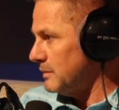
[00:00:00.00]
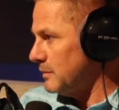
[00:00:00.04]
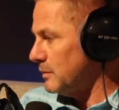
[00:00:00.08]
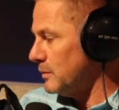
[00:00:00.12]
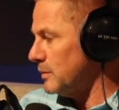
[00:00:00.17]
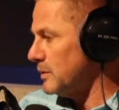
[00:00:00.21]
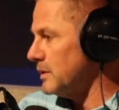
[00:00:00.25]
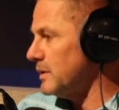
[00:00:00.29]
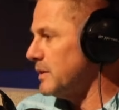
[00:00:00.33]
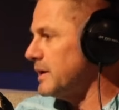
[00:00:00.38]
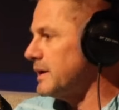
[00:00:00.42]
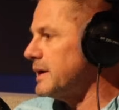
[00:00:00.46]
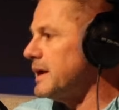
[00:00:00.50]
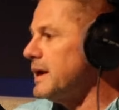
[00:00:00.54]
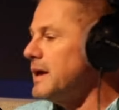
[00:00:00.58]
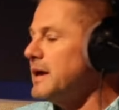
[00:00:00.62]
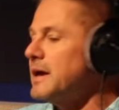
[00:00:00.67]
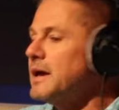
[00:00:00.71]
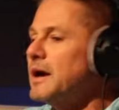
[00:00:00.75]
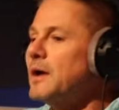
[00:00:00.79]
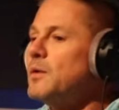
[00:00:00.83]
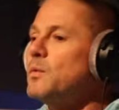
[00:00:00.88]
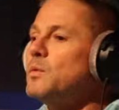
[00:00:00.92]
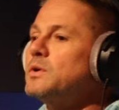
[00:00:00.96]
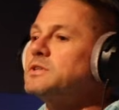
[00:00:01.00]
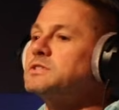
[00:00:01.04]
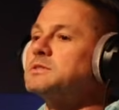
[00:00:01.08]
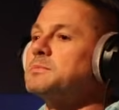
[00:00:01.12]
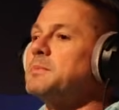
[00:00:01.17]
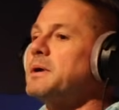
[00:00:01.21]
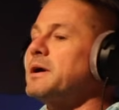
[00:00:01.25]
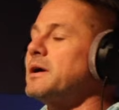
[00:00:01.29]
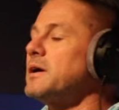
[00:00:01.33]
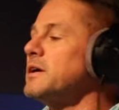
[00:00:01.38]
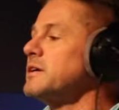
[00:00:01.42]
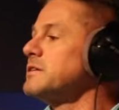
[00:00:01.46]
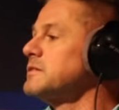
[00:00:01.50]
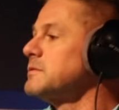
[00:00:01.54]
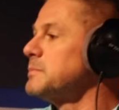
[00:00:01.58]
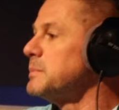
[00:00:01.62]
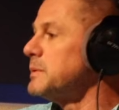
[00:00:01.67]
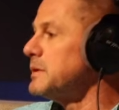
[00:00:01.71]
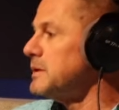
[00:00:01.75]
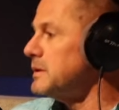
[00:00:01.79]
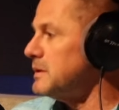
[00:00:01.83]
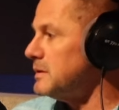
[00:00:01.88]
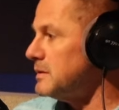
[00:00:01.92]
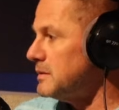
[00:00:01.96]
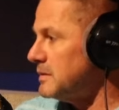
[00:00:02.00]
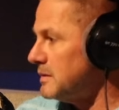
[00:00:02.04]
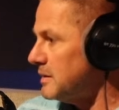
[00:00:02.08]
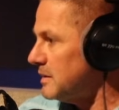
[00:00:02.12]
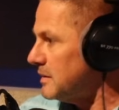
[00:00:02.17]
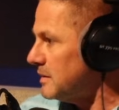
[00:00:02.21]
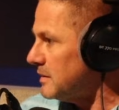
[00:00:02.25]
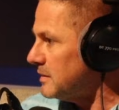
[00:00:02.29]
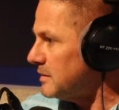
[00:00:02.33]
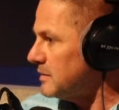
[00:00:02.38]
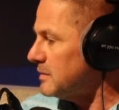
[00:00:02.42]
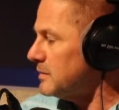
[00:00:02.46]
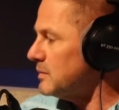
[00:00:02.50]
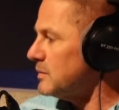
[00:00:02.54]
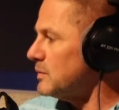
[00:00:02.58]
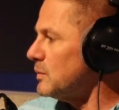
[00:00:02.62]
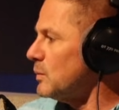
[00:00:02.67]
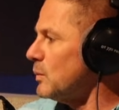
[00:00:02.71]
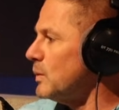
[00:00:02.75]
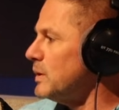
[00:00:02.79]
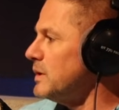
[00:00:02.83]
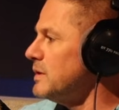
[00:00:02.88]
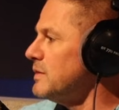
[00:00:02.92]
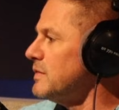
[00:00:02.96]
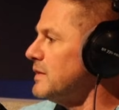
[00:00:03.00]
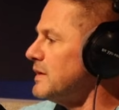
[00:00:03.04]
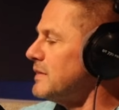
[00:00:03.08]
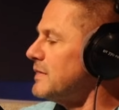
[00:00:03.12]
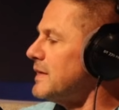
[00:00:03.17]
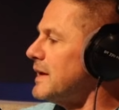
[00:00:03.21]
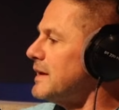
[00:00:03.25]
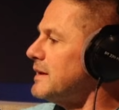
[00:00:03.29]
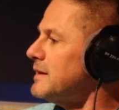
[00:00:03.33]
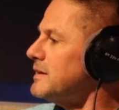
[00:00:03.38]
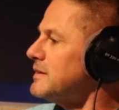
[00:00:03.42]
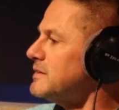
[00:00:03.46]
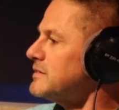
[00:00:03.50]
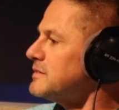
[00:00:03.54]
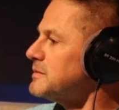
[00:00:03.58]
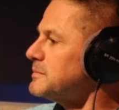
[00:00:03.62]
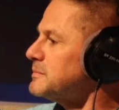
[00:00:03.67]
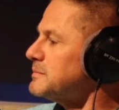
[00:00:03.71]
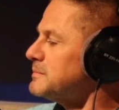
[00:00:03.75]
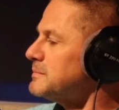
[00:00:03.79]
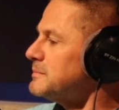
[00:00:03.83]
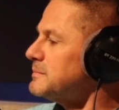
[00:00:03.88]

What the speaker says: Where they're like, hey, I wish my husband, what do you think that is?